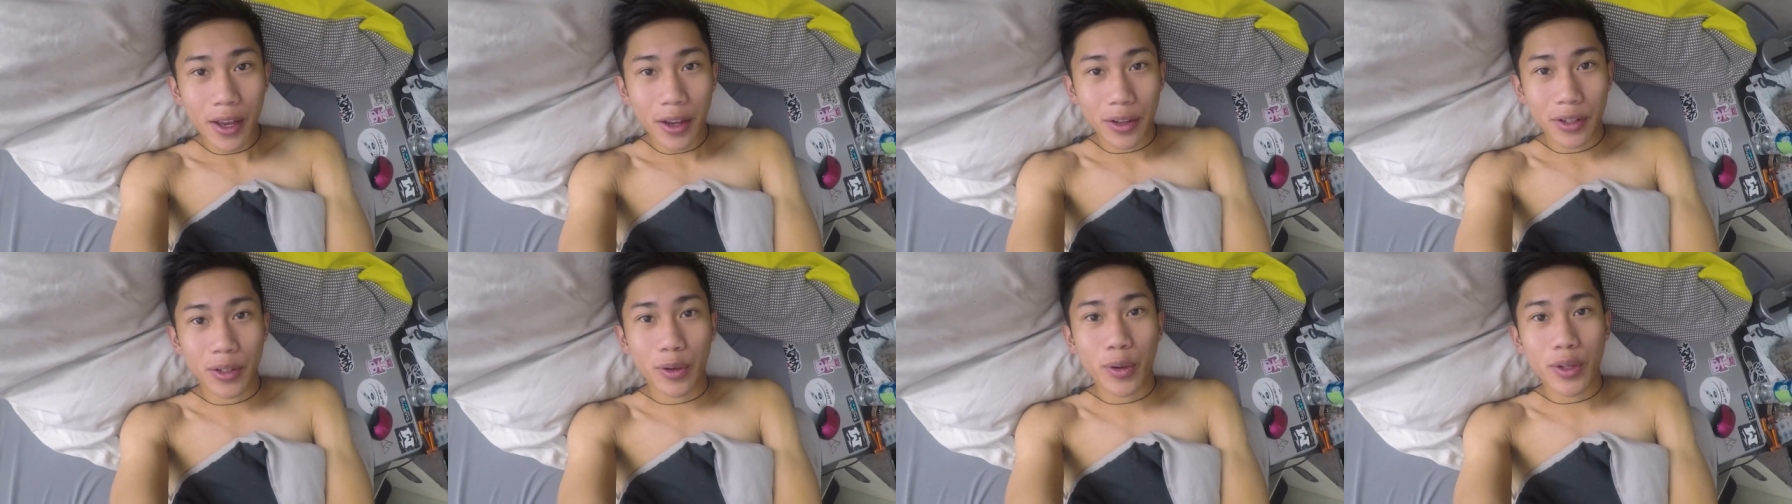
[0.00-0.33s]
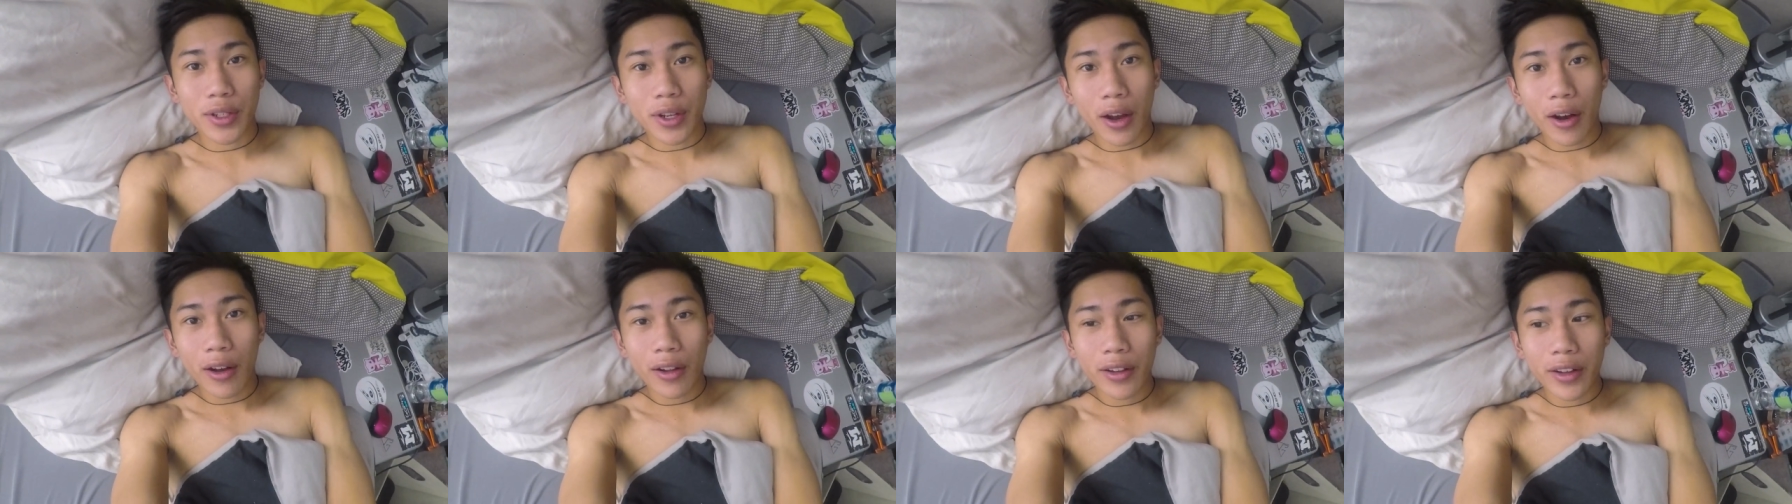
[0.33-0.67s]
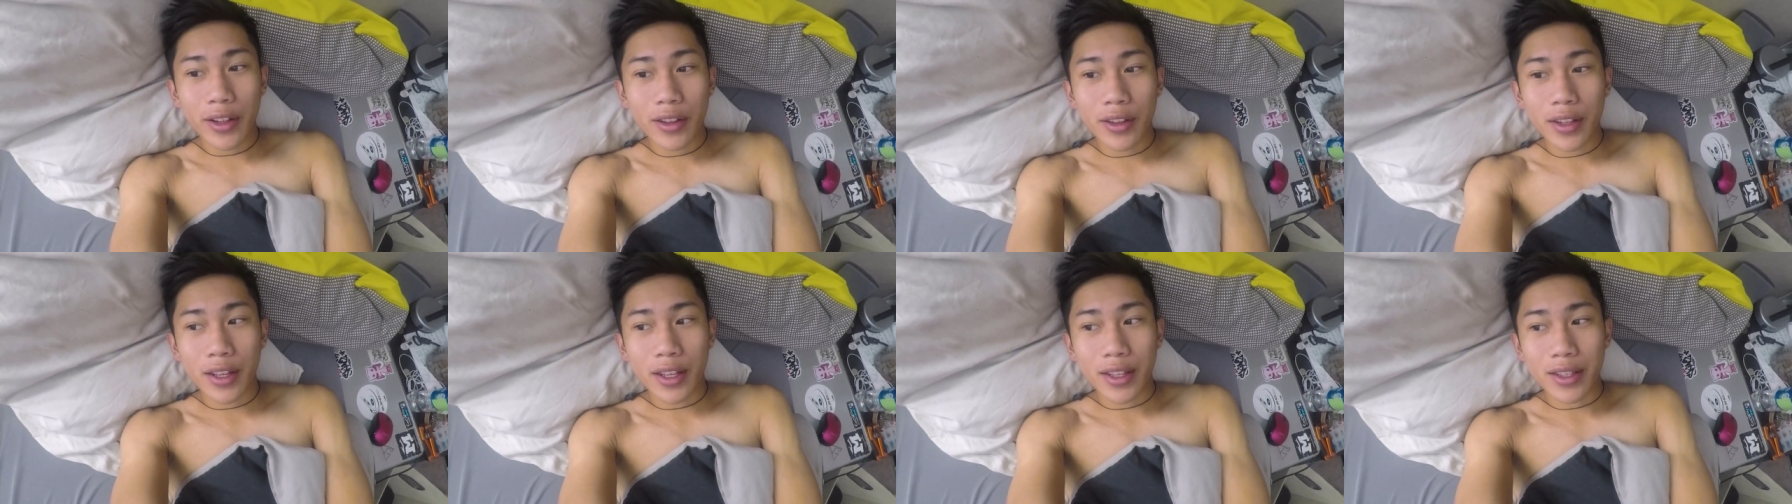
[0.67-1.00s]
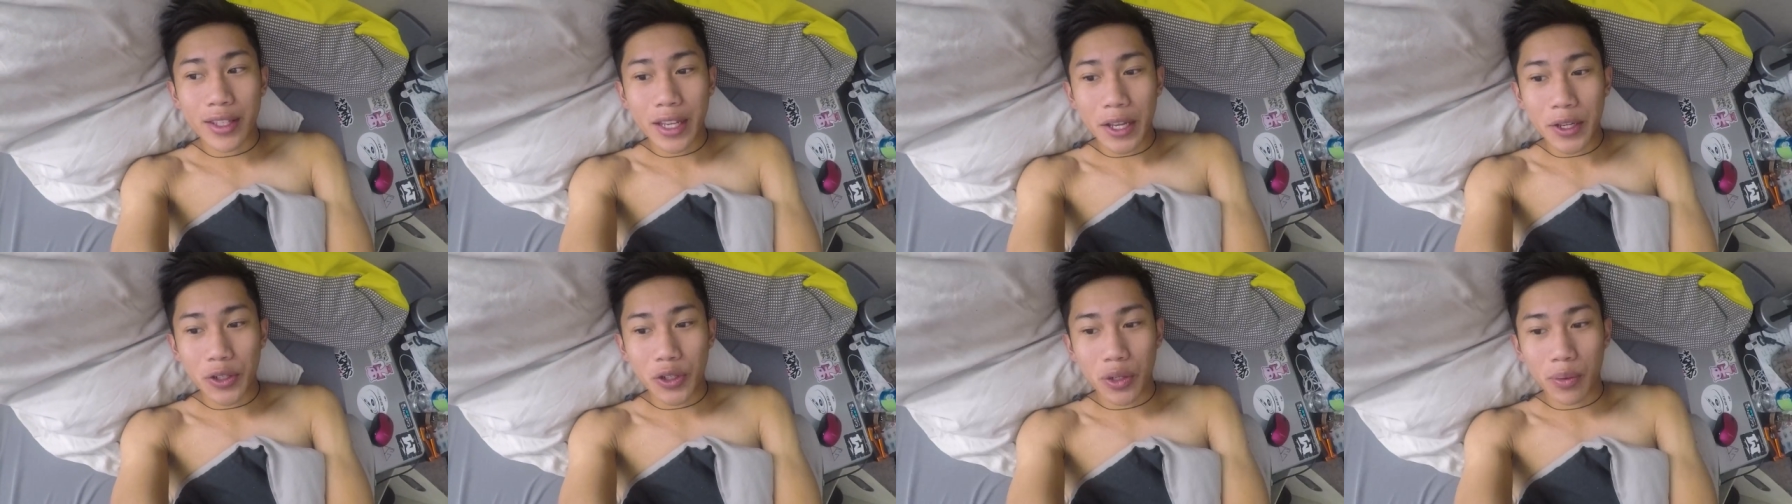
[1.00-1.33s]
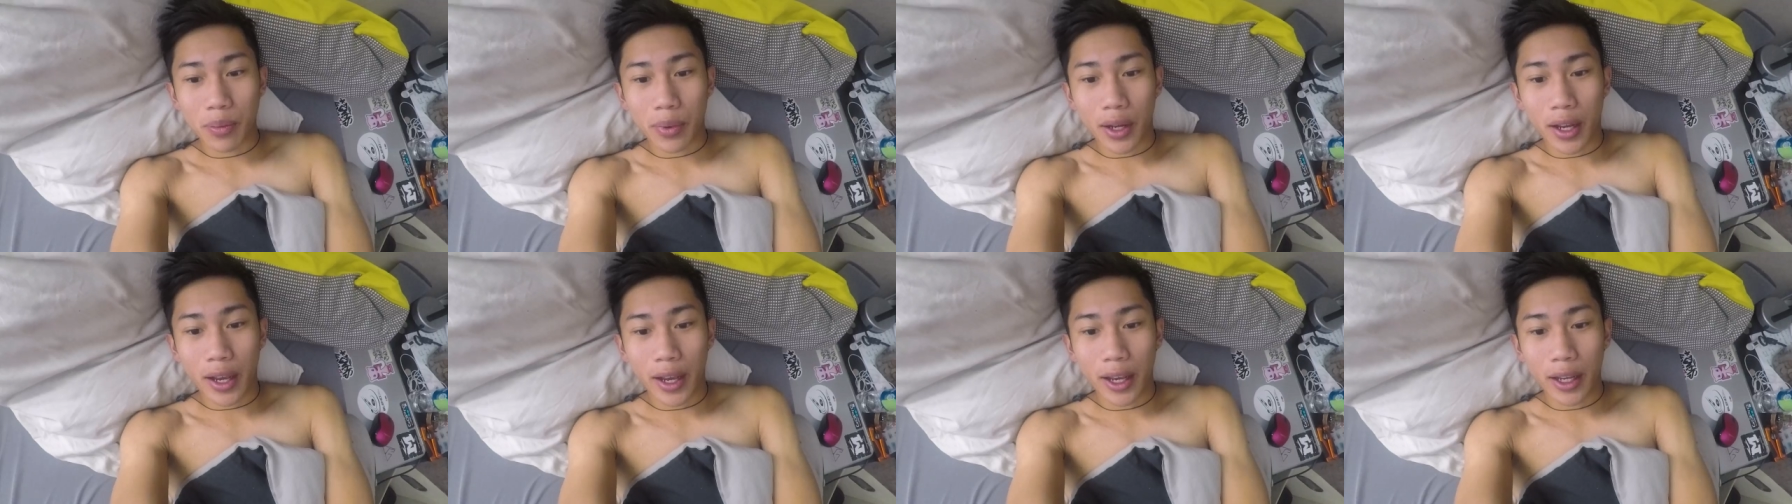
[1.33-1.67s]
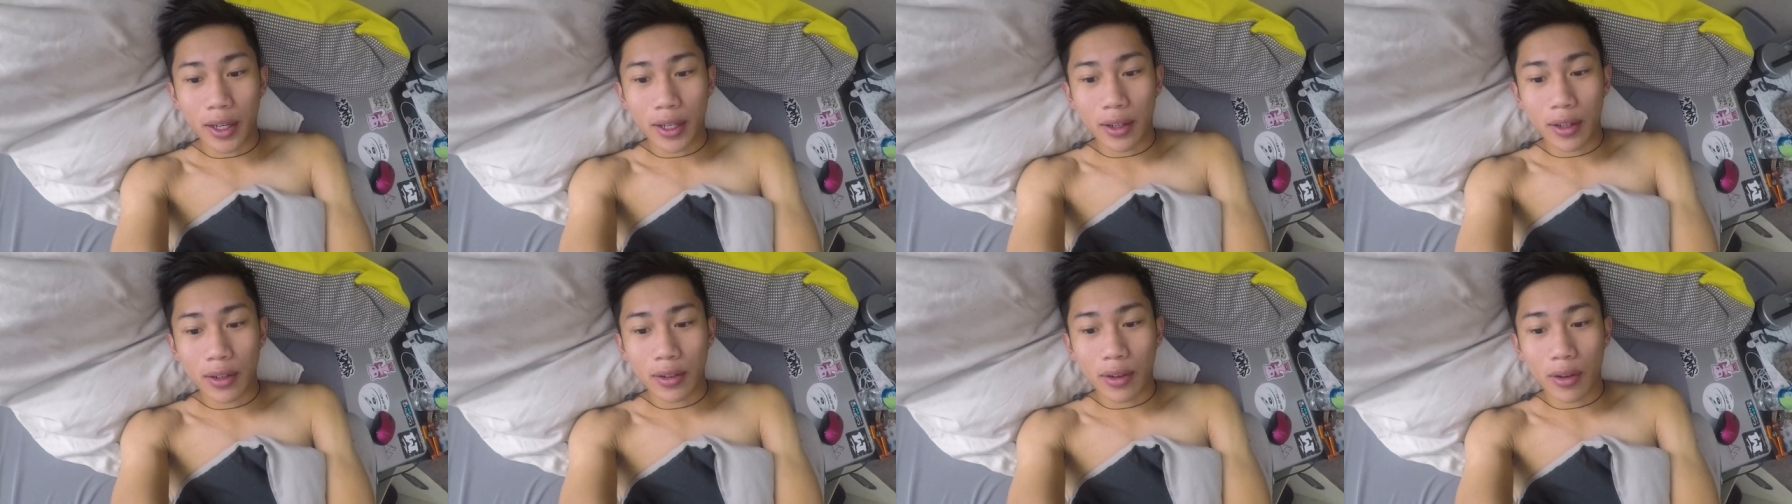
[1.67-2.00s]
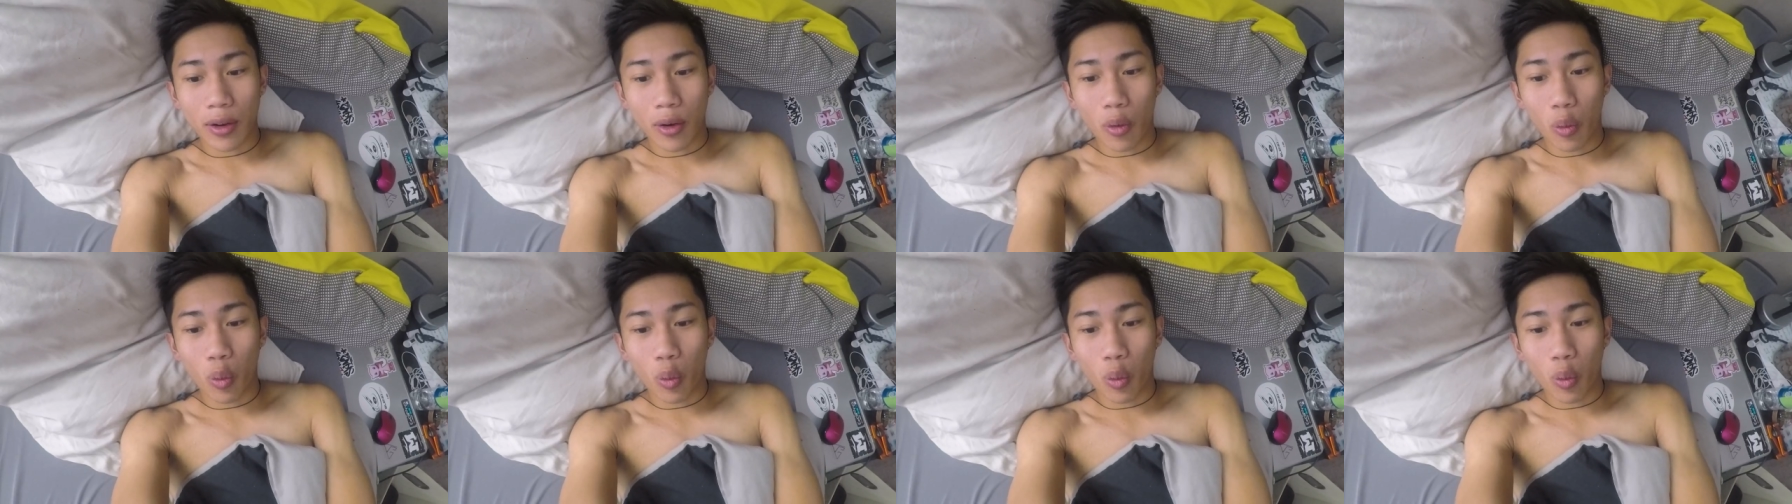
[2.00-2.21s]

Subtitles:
So it's all in the intention behind